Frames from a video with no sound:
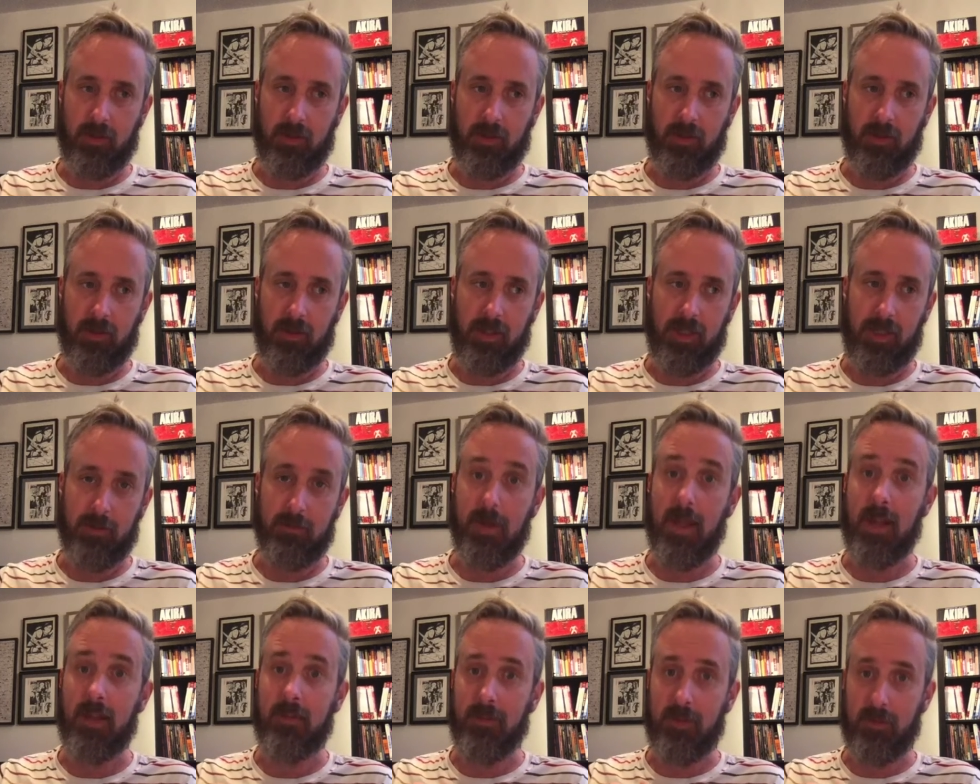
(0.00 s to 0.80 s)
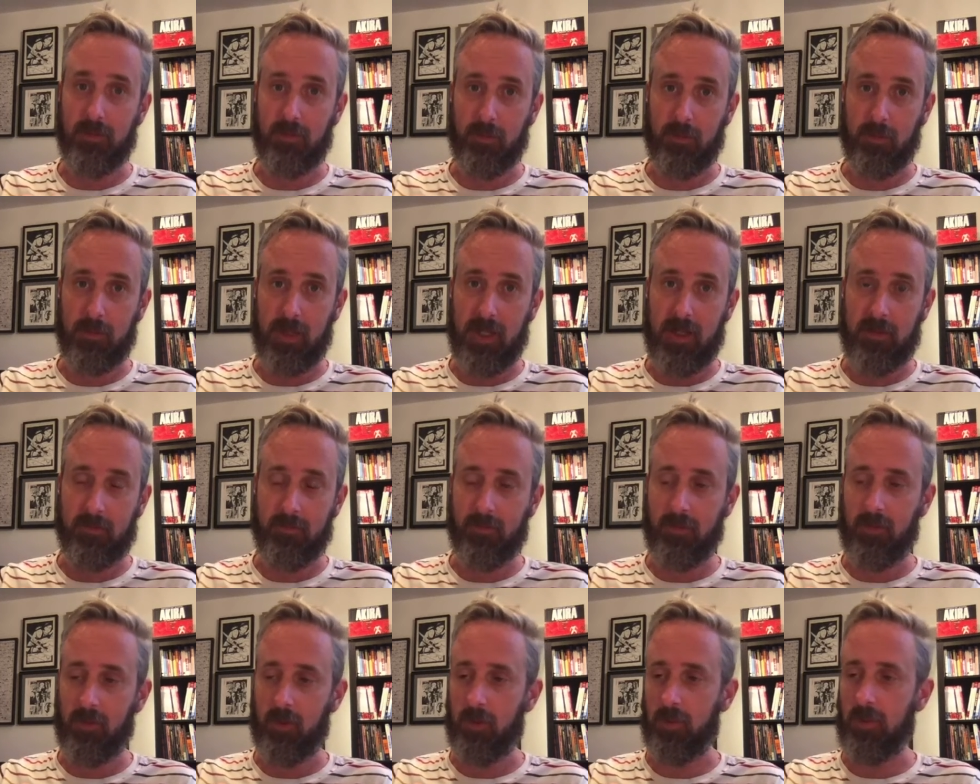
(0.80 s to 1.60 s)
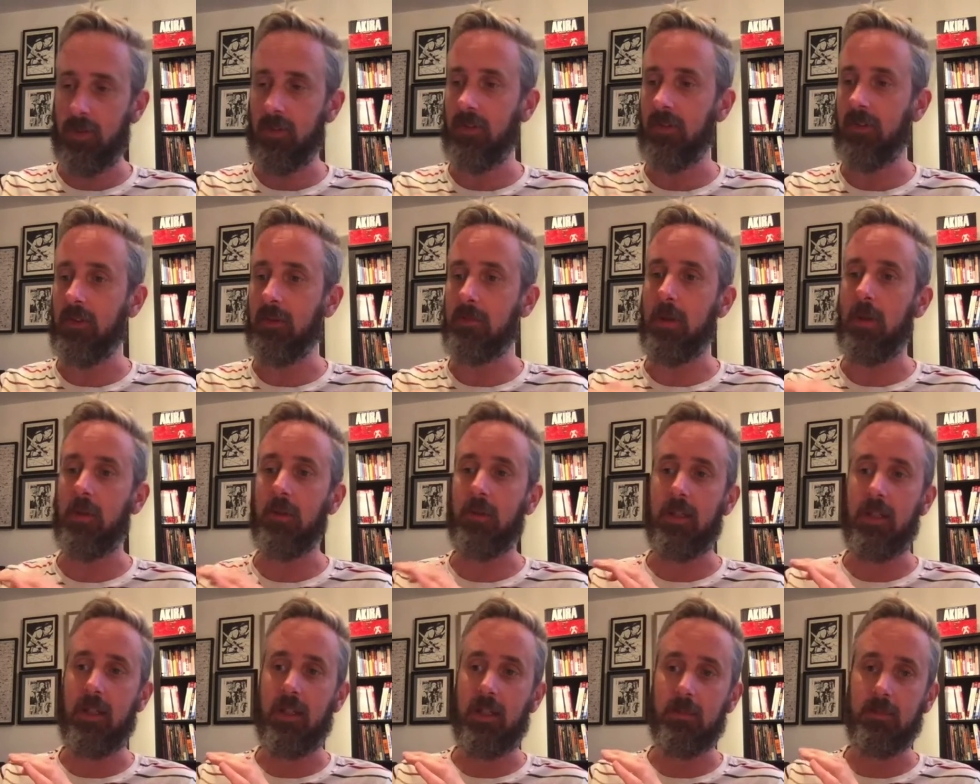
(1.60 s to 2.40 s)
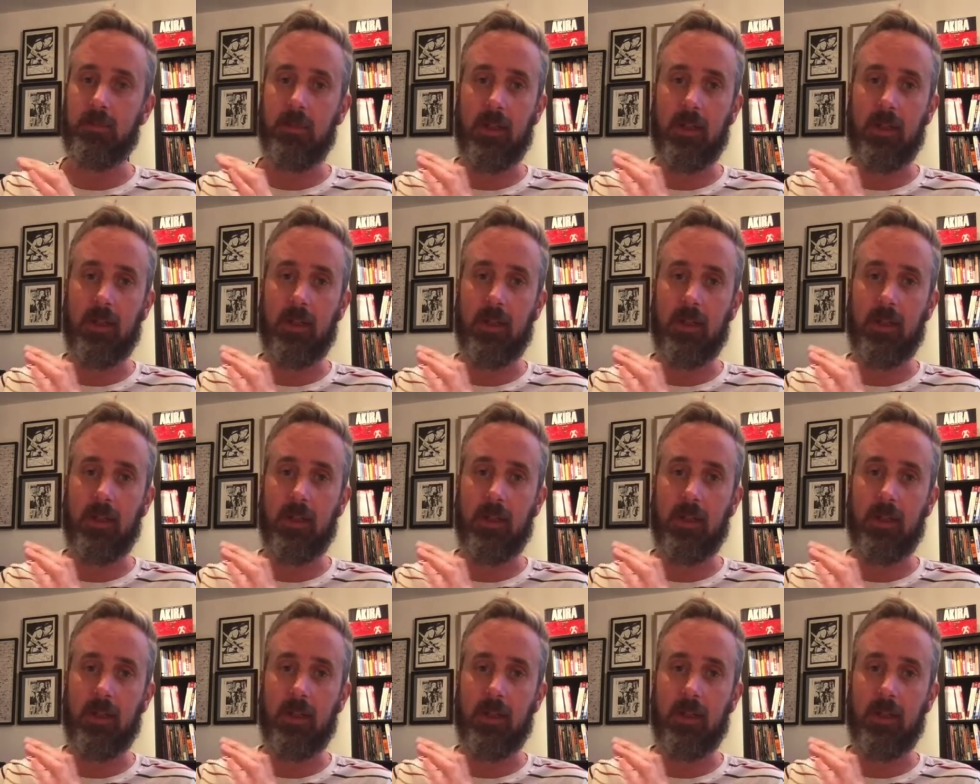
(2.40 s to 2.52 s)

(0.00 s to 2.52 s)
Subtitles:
any benefit from that. So this is about him